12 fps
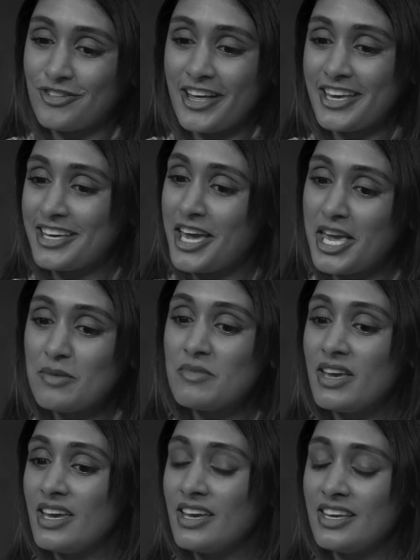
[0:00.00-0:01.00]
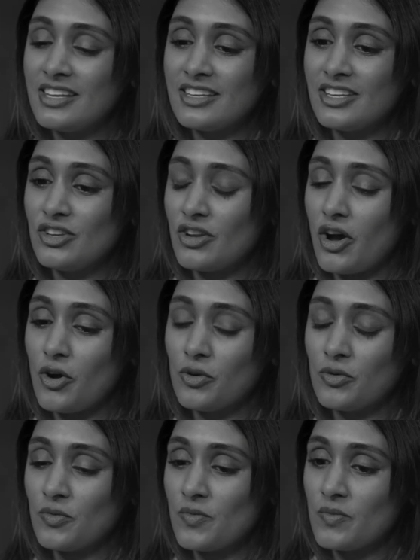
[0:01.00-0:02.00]
Like came in,
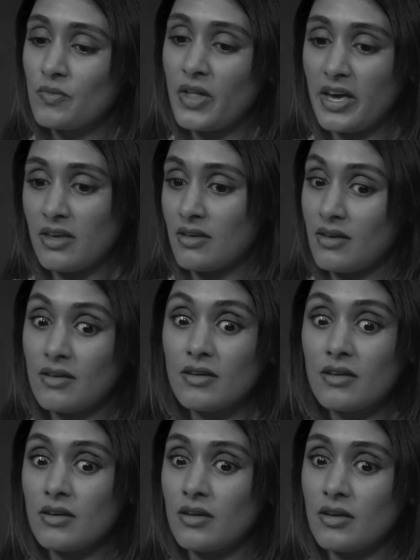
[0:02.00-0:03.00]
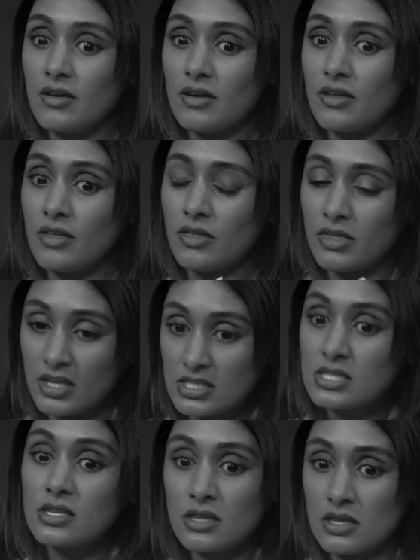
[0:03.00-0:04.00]
like
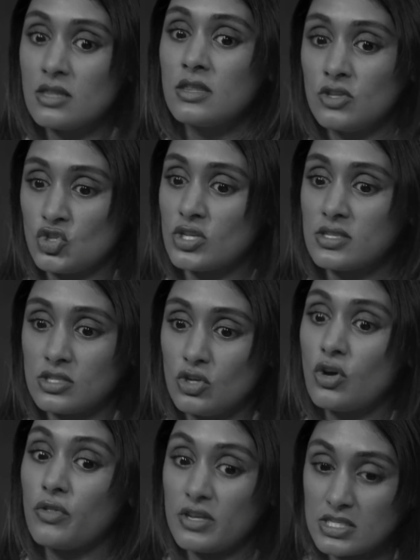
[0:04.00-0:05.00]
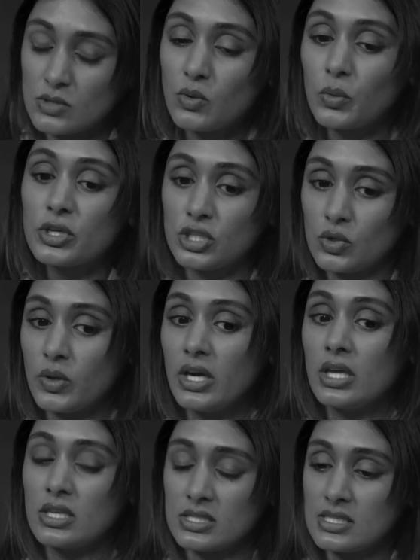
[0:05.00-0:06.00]
this just, this is what we're
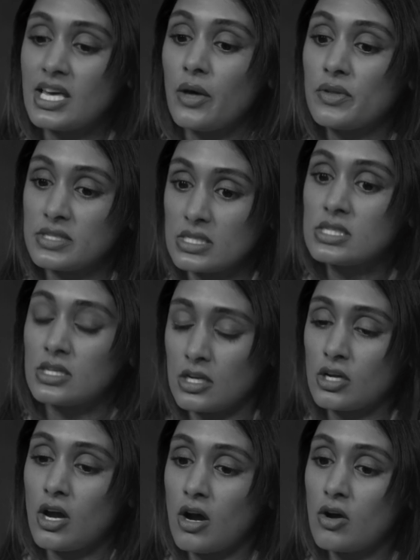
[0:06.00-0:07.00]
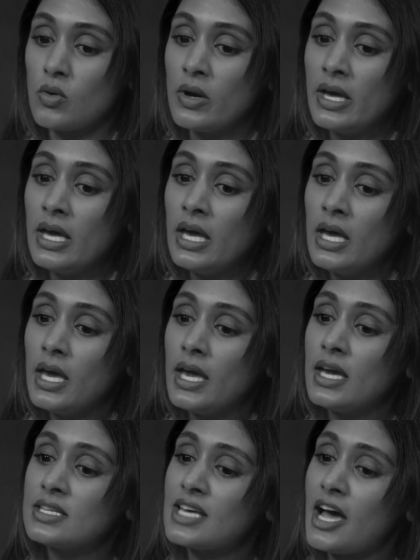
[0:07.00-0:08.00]
doing. This is how this is going to go.
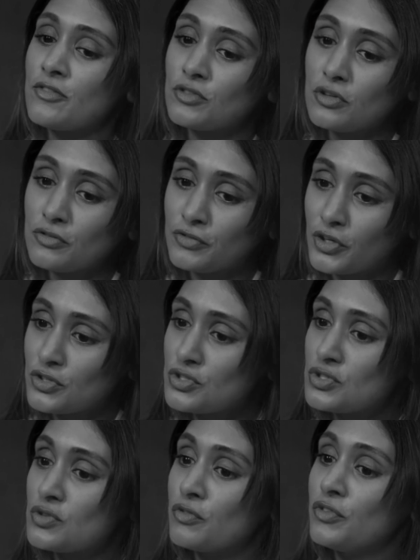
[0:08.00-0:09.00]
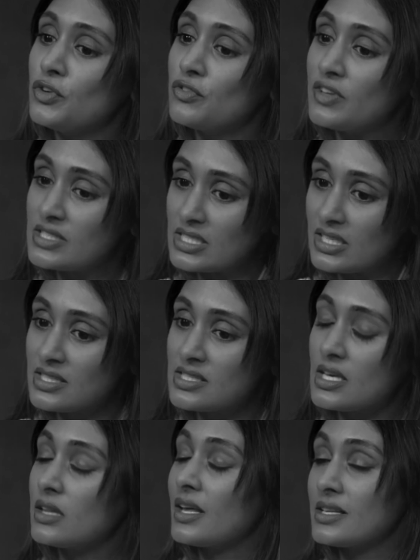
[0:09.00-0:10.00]
And after the first few visits,
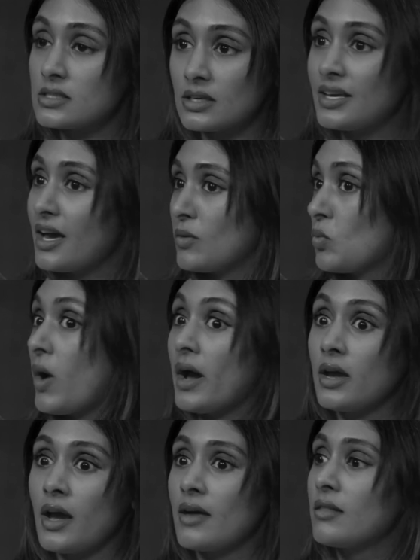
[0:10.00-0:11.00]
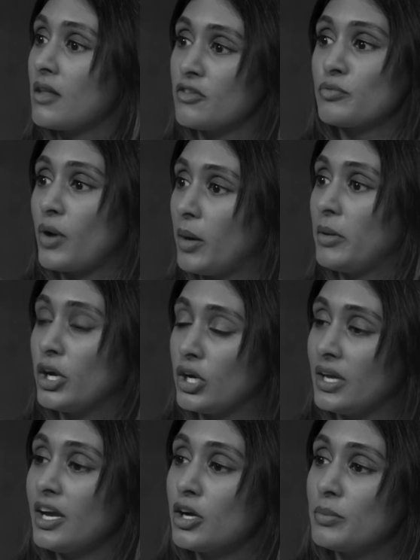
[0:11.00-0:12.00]
and that's again why I love primary
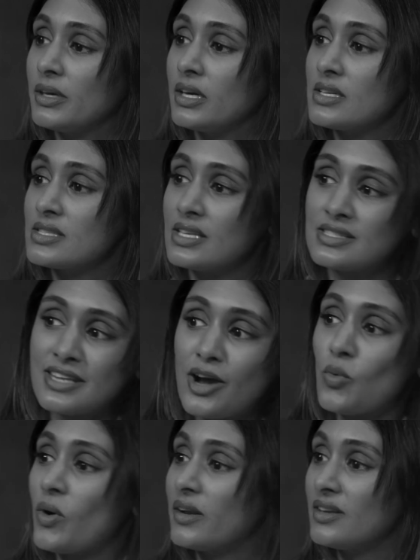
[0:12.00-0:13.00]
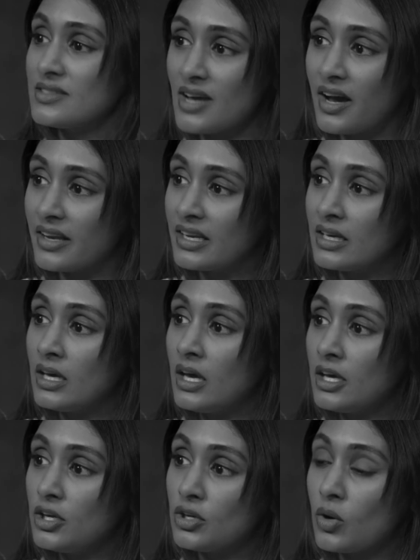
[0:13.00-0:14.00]
care because it's not one and done.
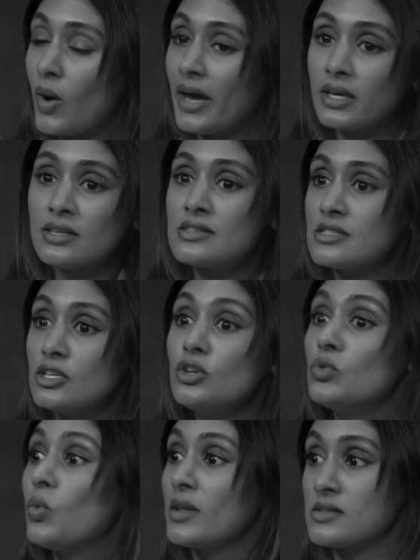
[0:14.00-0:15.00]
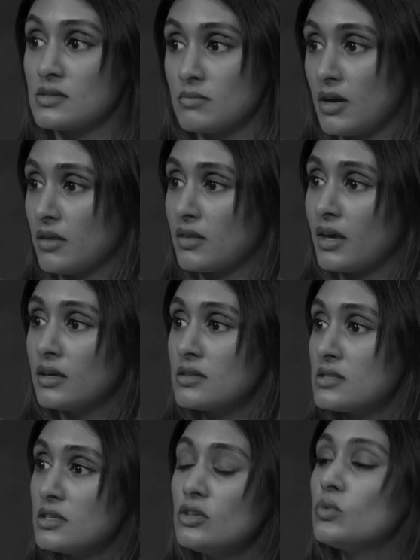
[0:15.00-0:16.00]
I can see you once a month. I can
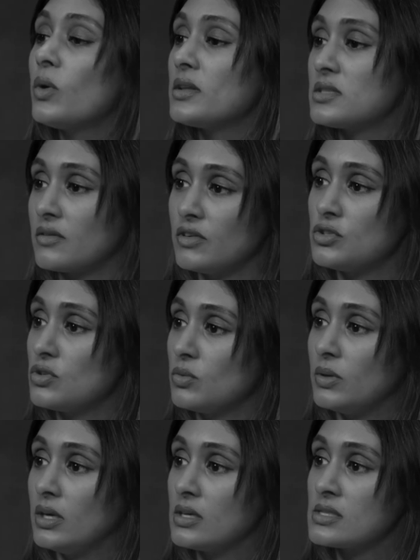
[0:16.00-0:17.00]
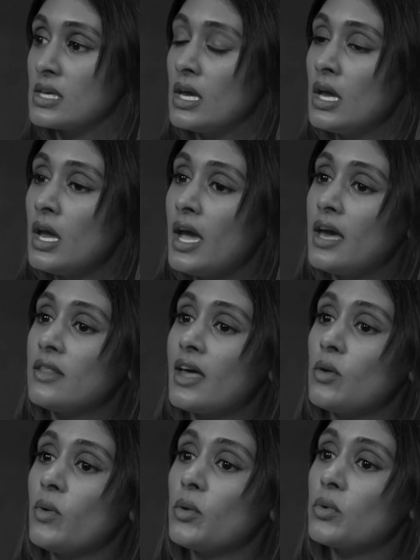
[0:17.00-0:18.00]
see you once every 2 weeks. And
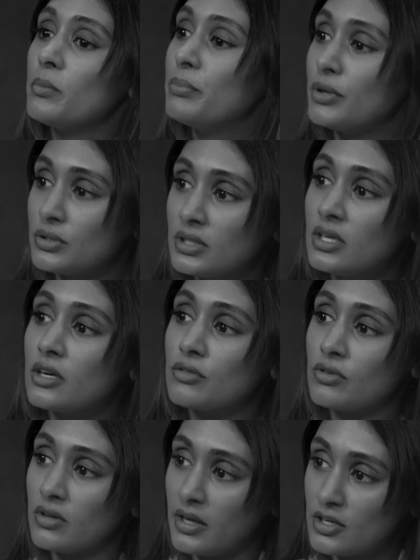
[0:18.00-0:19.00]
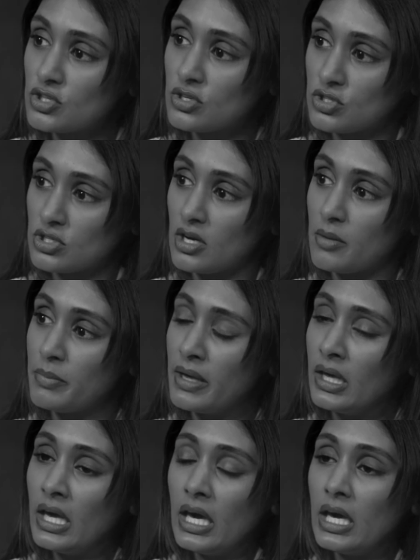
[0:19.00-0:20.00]
that way we're building a relationship.
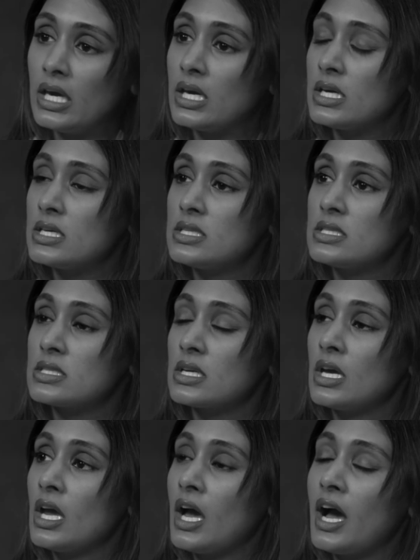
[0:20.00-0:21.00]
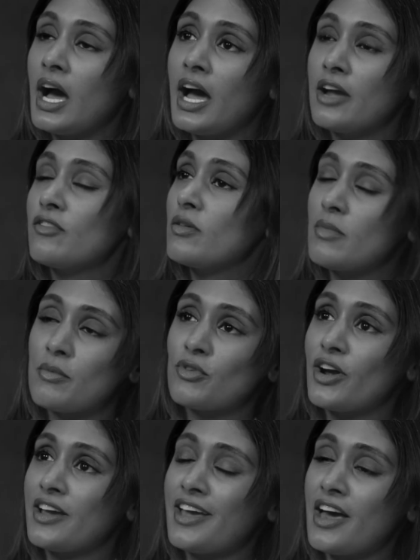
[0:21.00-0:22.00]
And I remember
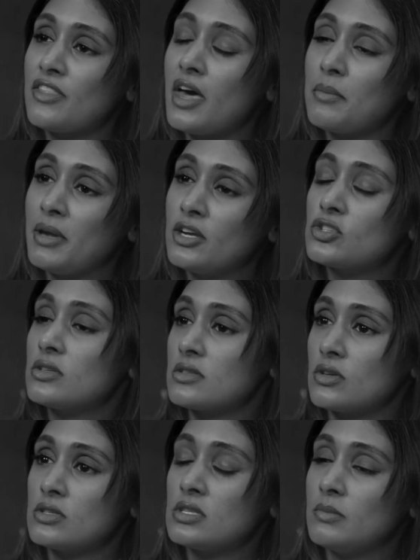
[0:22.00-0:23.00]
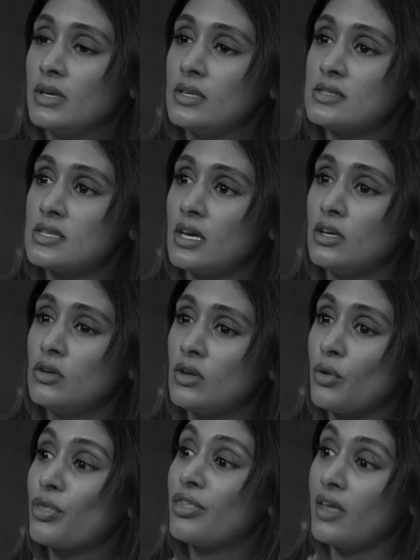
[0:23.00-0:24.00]
I had that patient turn to me and say,
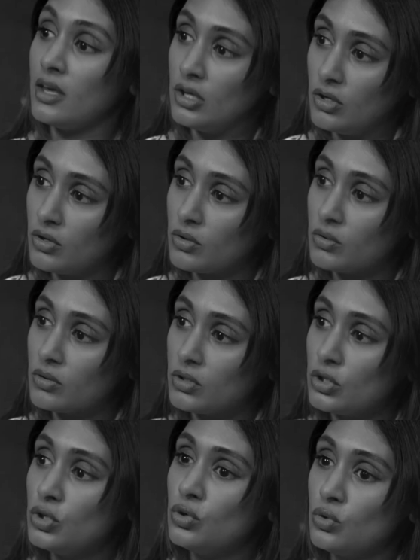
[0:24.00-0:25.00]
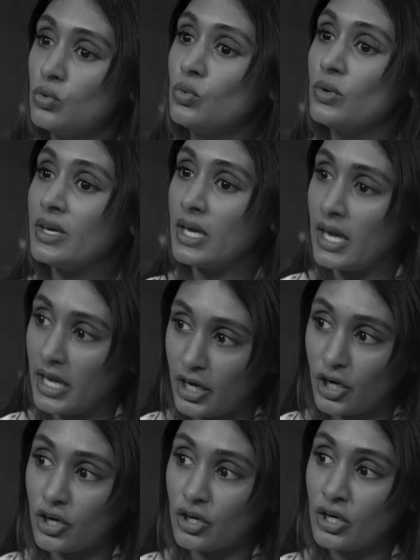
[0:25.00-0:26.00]
thank you. You
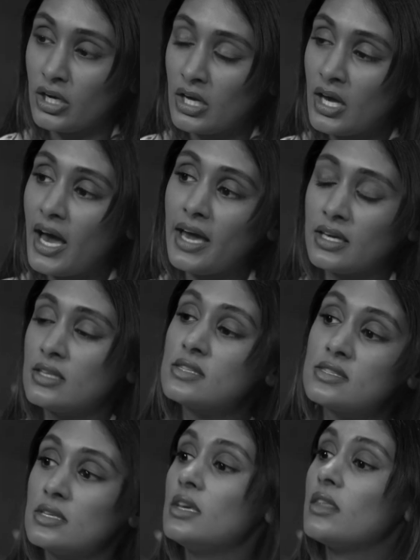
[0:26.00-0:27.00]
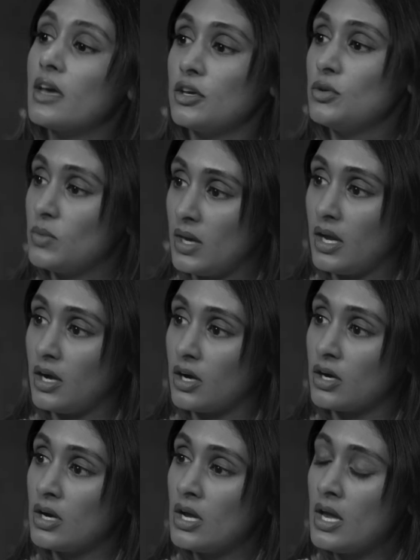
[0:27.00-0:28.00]
care. I can see that you care.